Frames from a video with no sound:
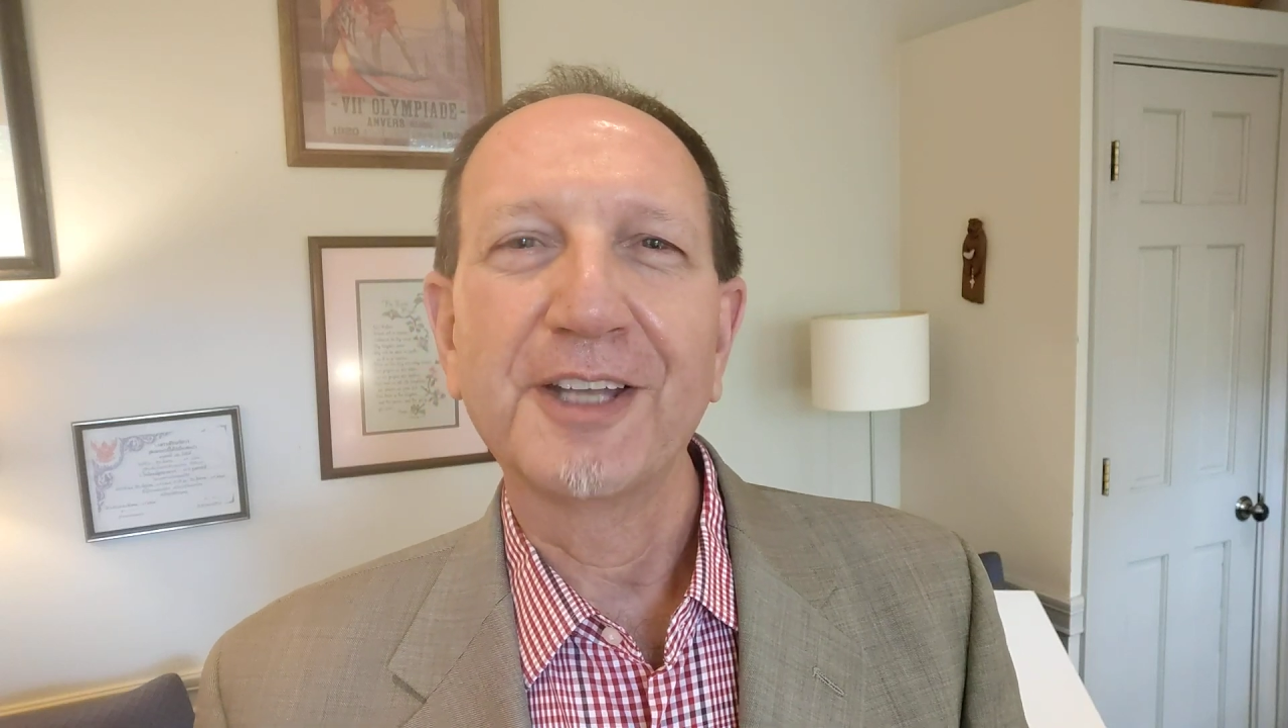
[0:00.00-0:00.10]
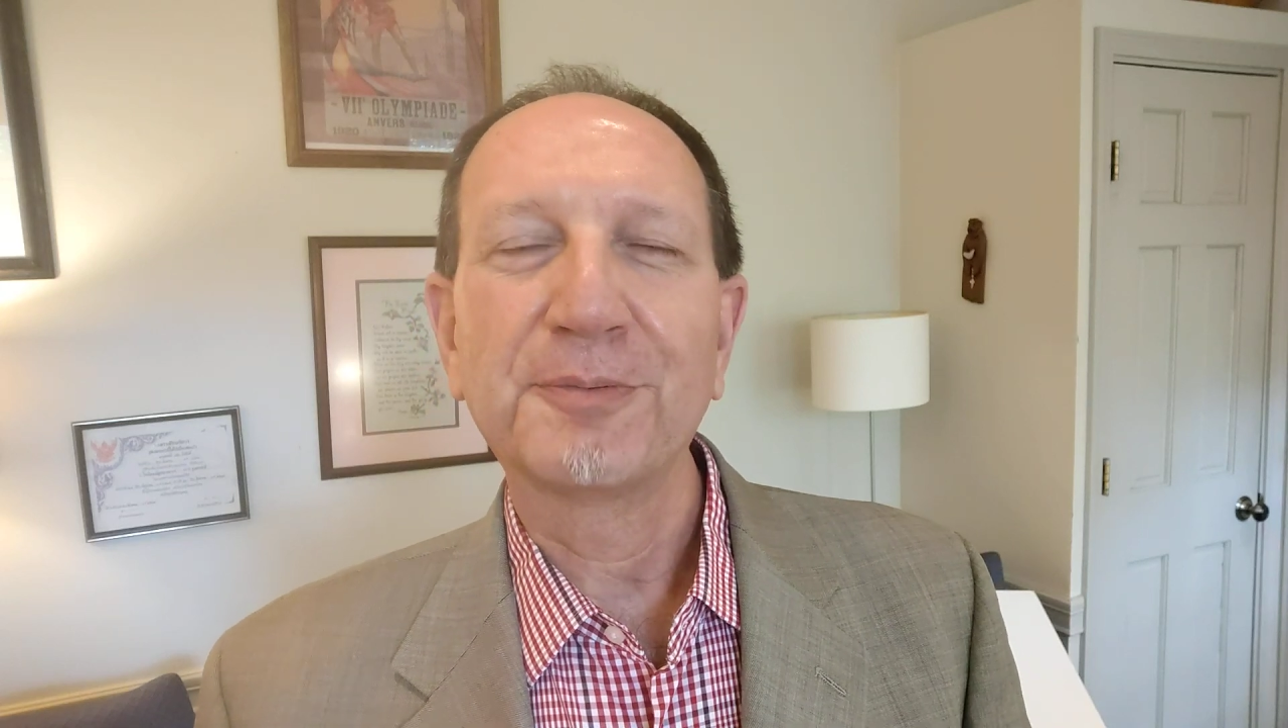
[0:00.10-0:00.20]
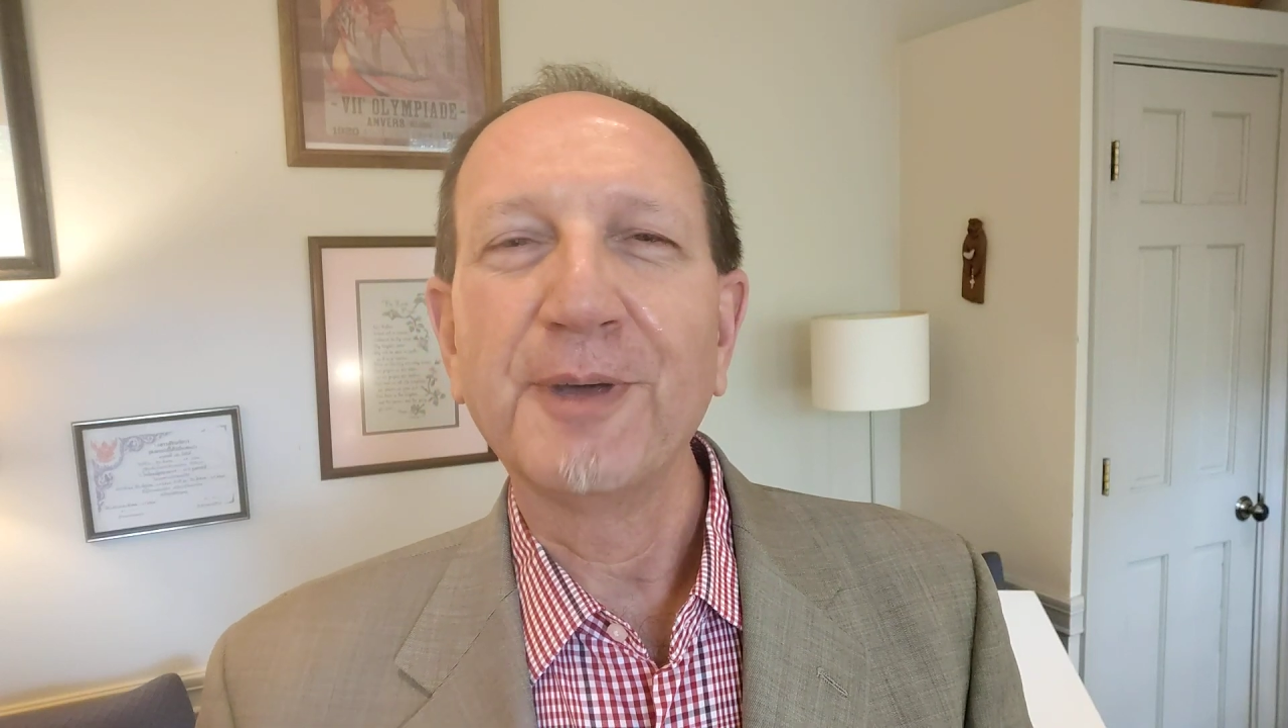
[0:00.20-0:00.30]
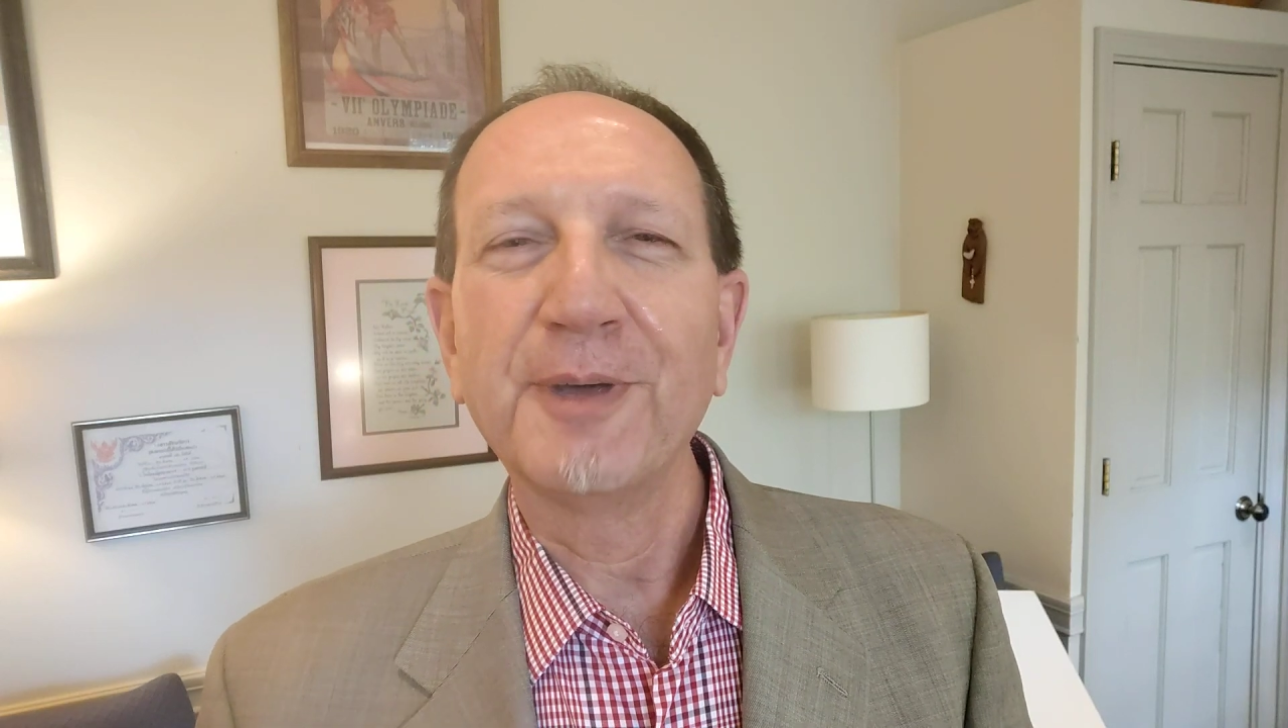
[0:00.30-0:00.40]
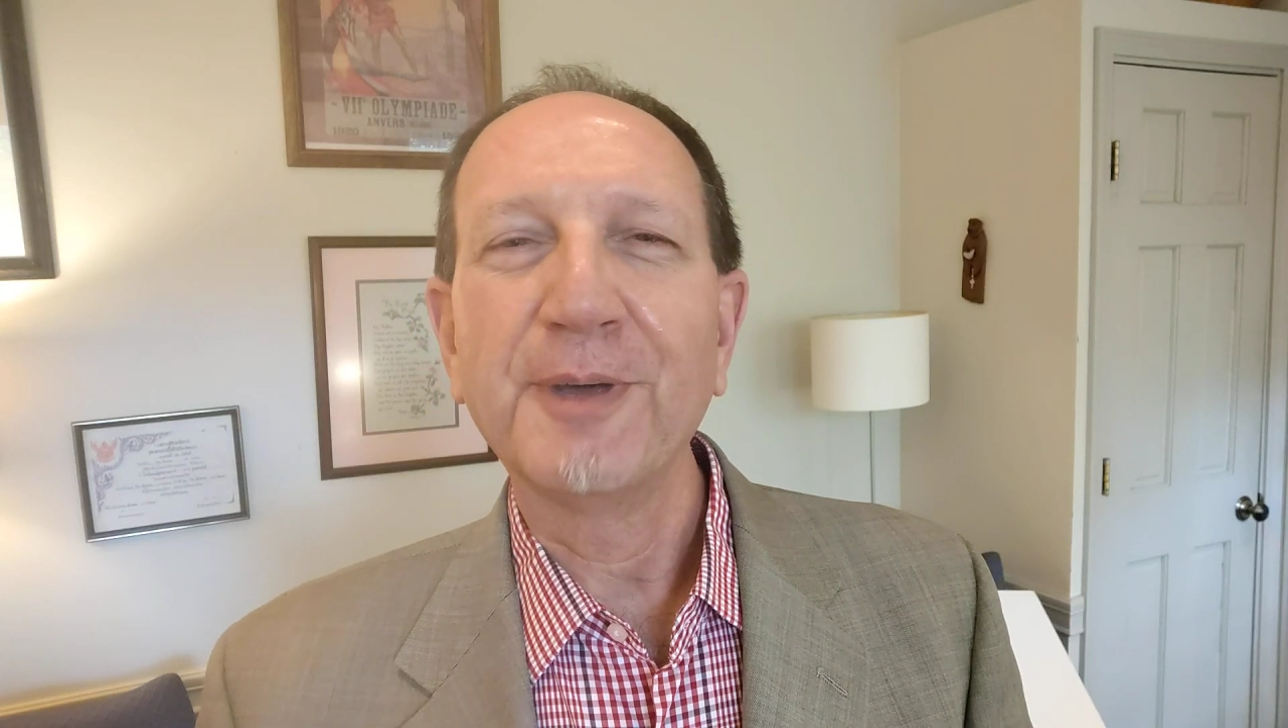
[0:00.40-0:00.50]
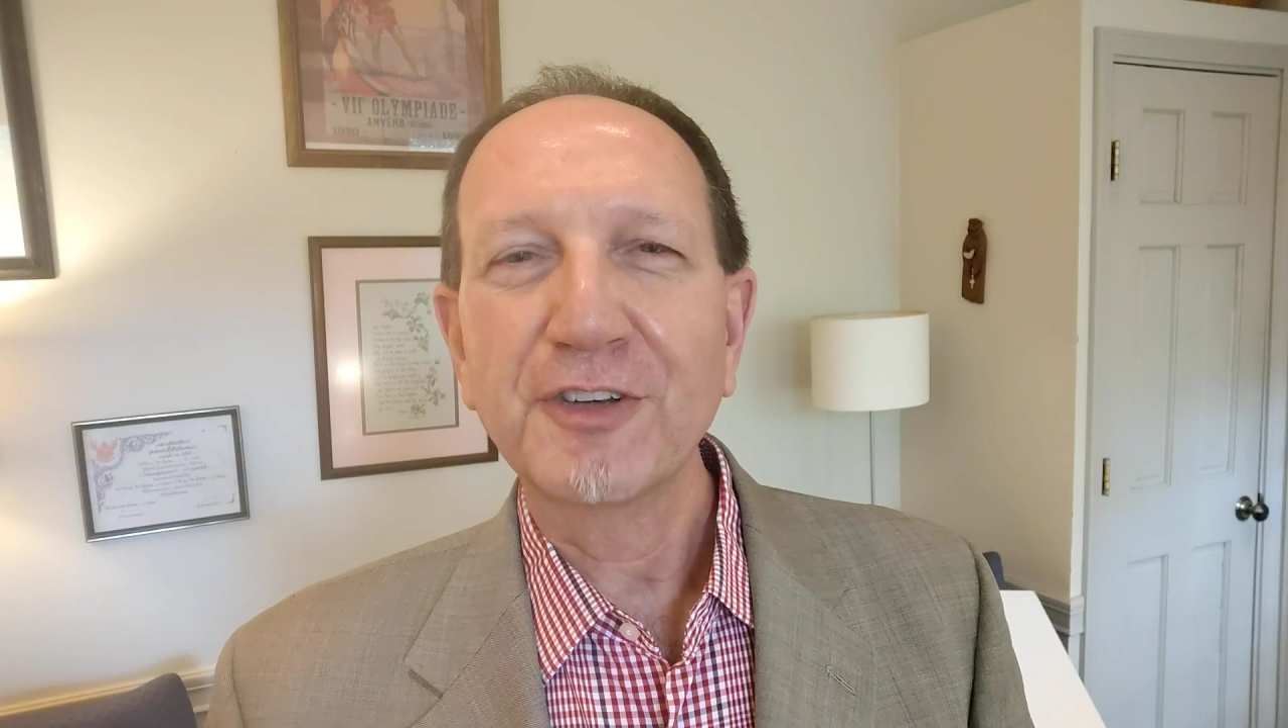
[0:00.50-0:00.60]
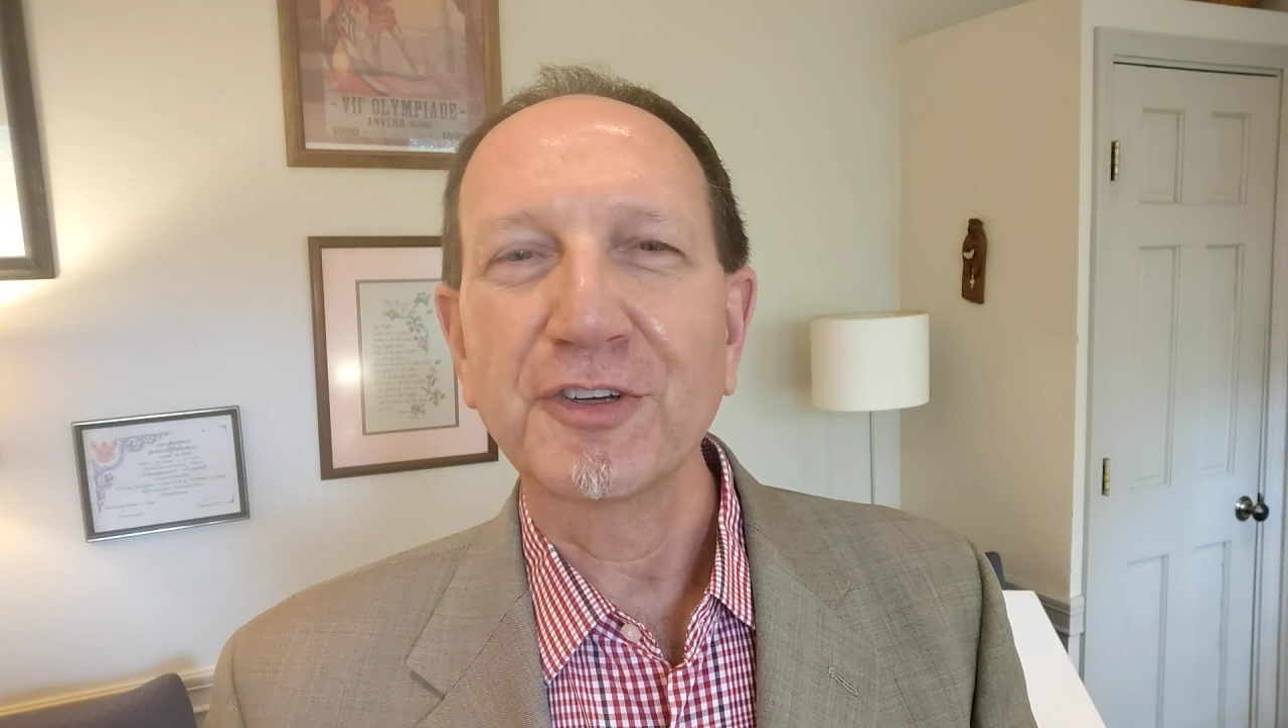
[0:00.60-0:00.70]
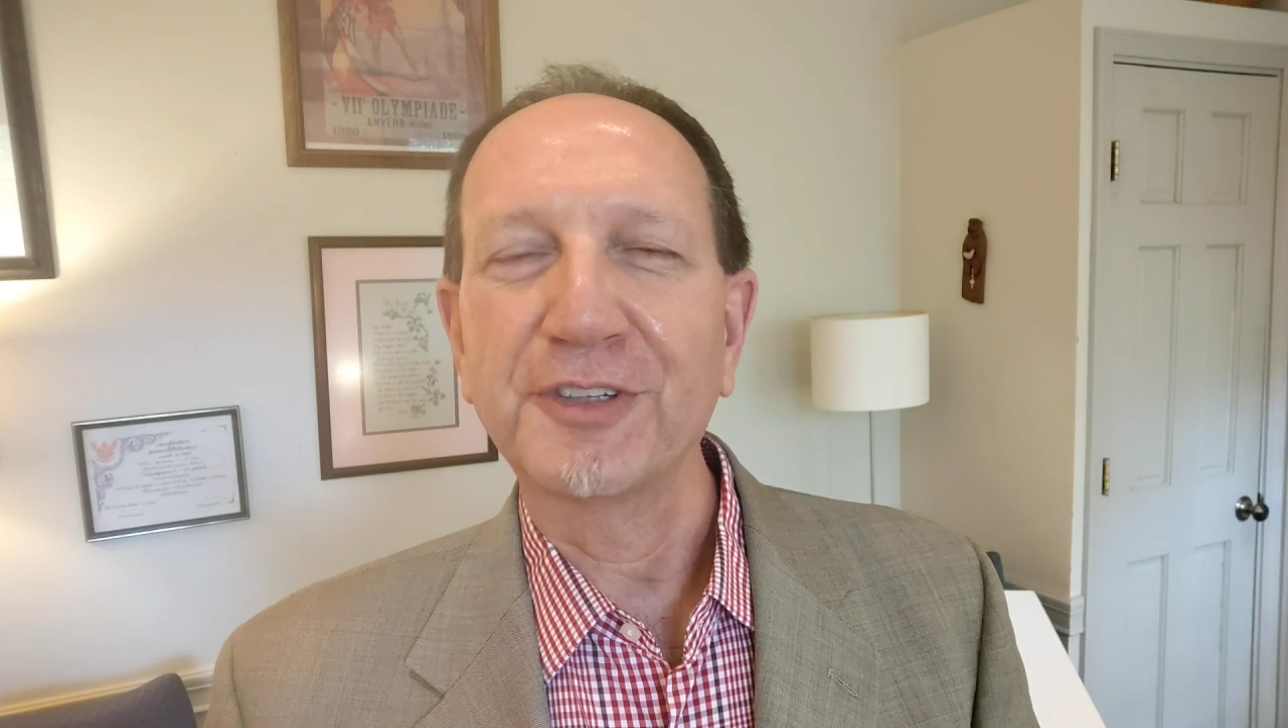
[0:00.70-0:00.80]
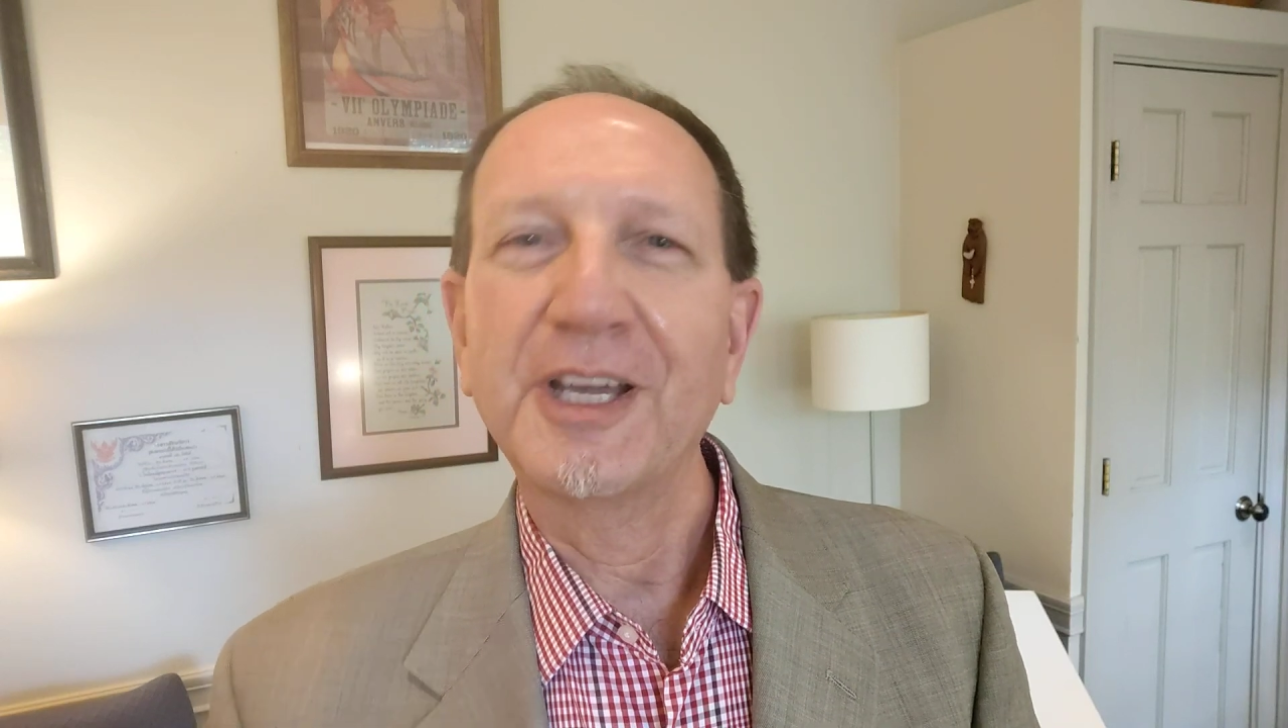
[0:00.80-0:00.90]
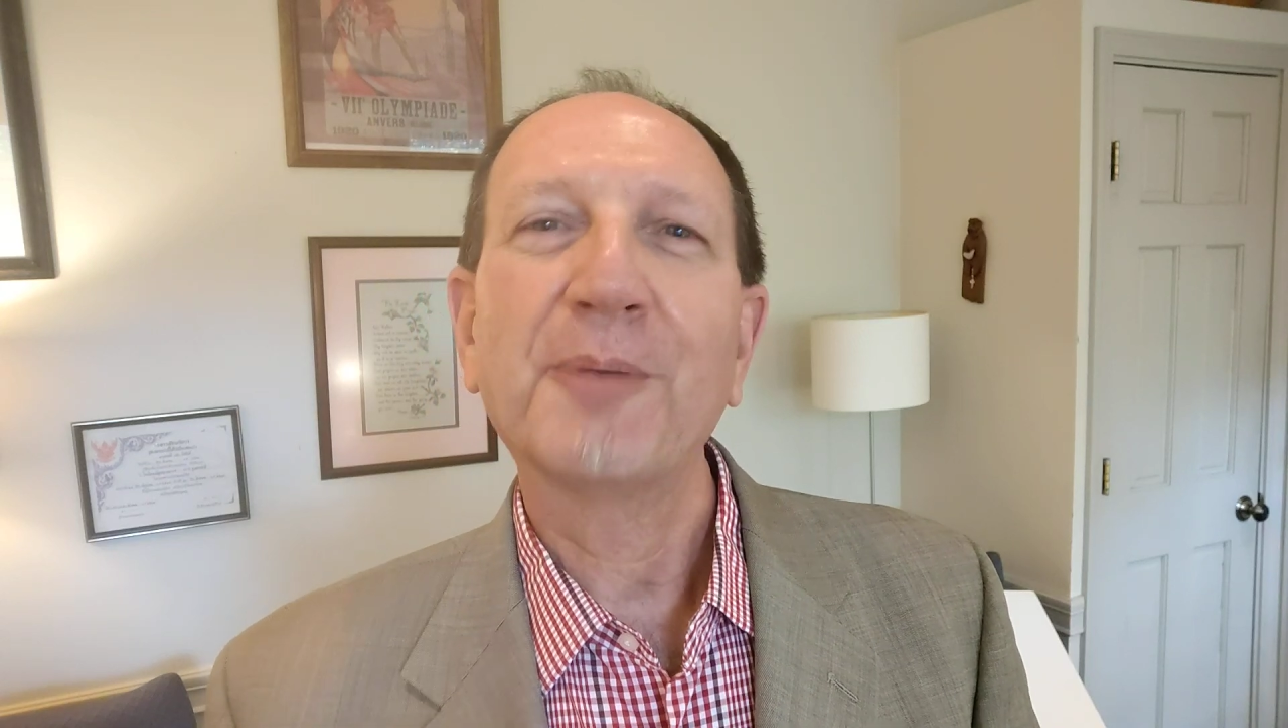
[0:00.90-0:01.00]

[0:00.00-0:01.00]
it's beneficial to